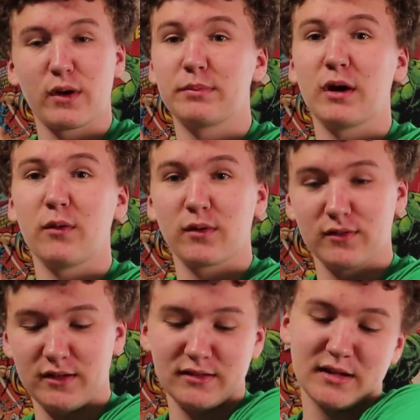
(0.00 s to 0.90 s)
reptile
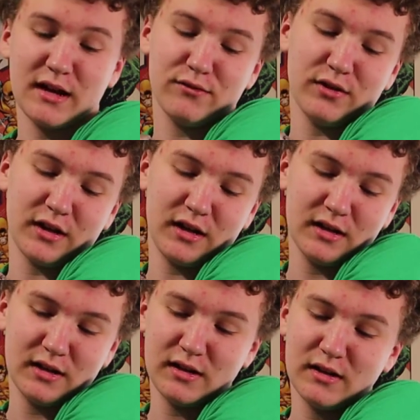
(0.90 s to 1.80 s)
world. It's kind of funny.
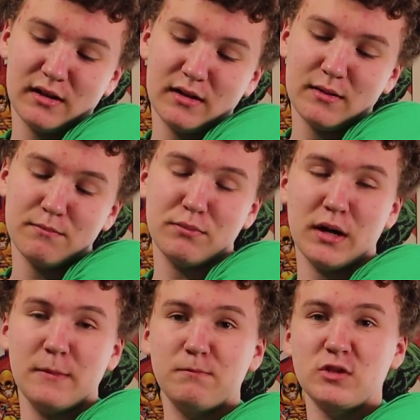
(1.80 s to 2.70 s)

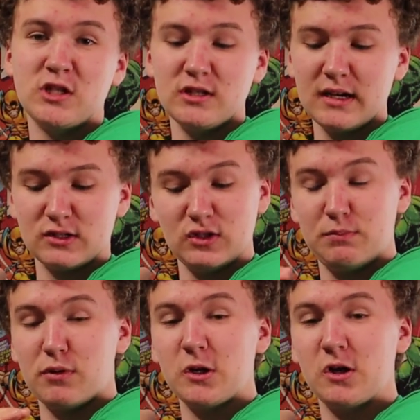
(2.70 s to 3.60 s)
But she's actually
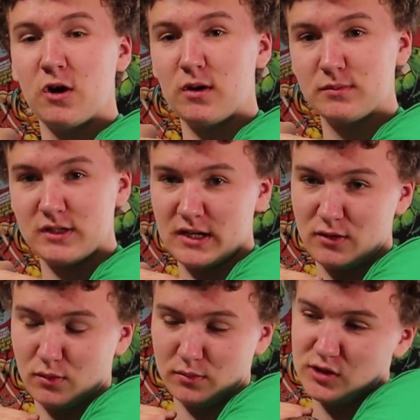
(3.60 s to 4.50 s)
pretty calm today.
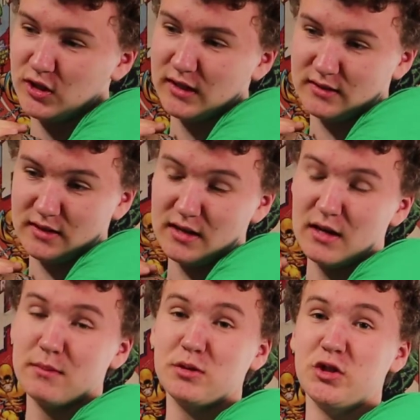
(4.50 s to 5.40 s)
Normally she isn't.
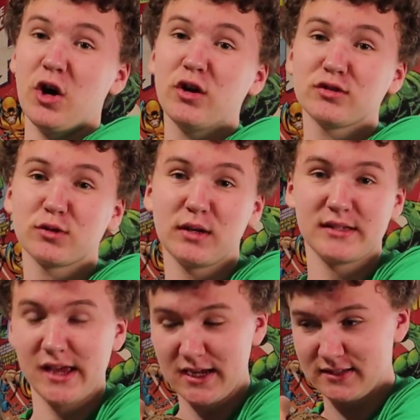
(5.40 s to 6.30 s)
But she also
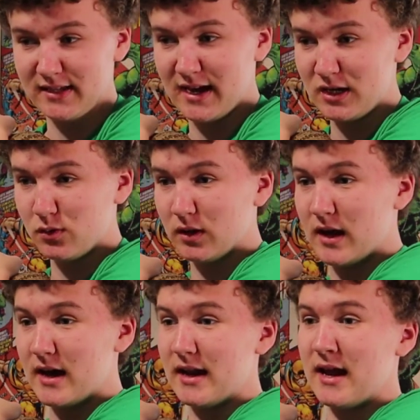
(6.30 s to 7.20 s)
does hiss at you a
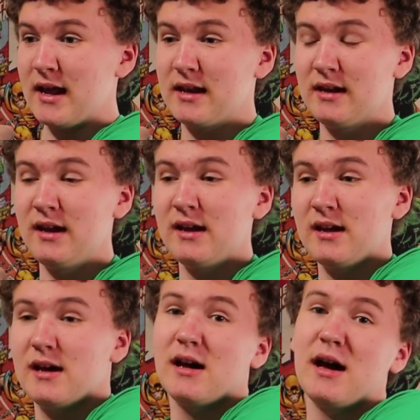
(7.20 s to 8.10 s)
lot, and
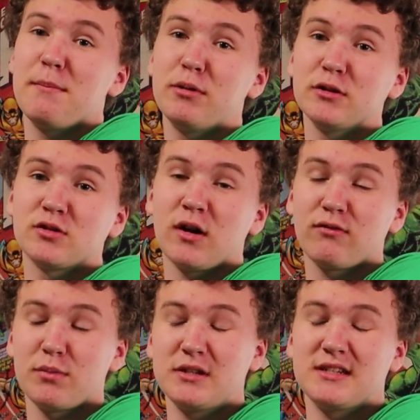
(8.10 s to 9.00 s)
it puts off
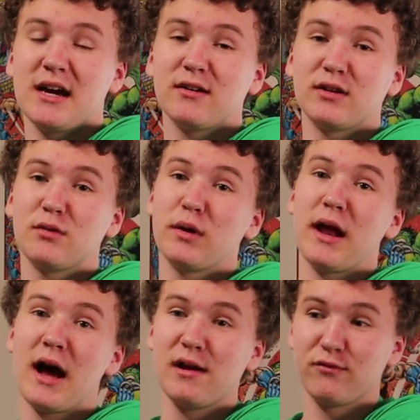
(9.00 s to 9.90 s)
the mentality when
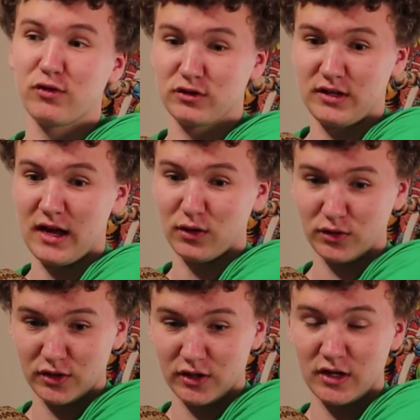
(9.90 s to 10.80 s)
I first held
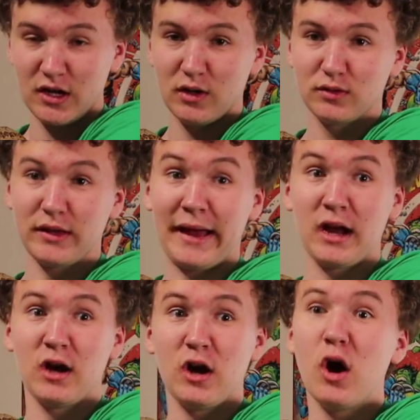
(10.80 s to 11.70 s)
her. It's like,
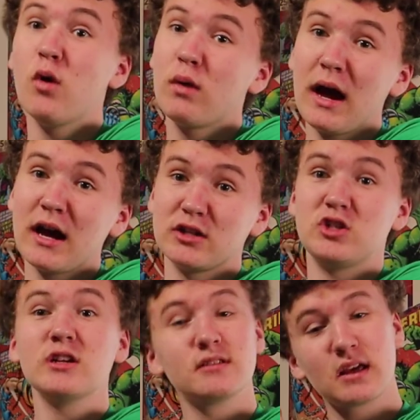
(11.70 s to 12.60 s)
oh God,
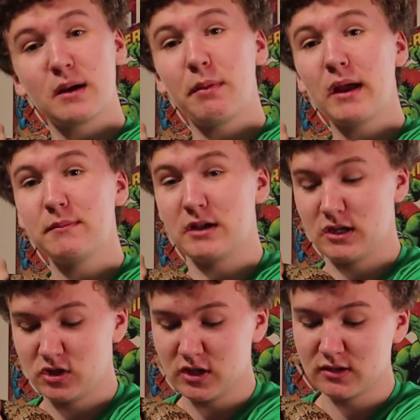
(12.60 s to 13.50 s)
she's gonna bite me.
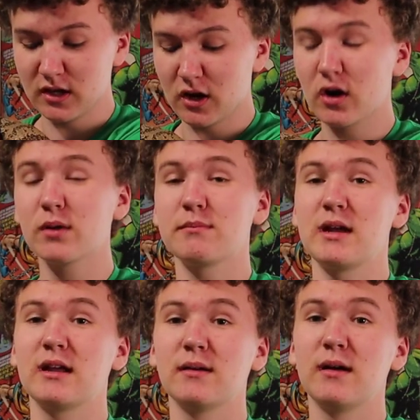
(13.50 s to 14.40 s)
She's gonna hurt
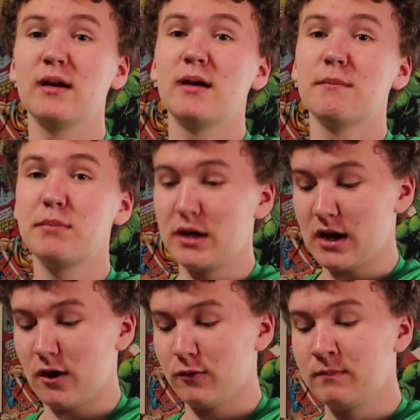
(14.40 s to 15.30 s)
me. But
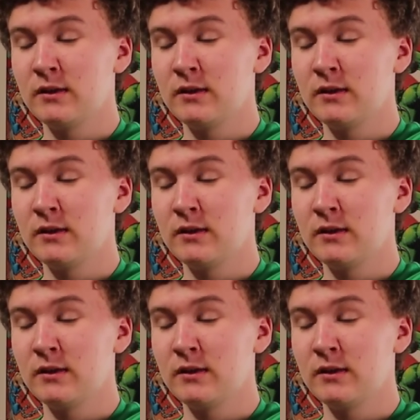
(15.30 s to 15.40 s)
no,